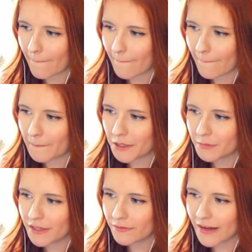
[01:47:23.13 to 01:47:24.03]
I'm gonna
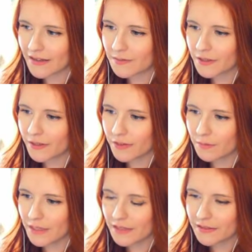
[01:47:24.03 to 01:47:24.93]
bring Raspberry with
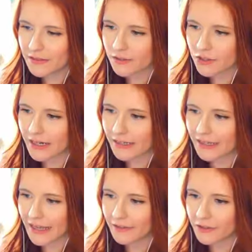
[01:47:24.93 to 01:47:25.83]
me to try to
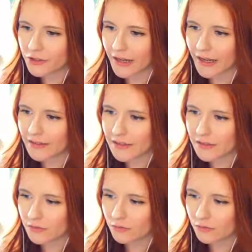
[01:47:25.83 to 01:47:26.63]
gain their trust.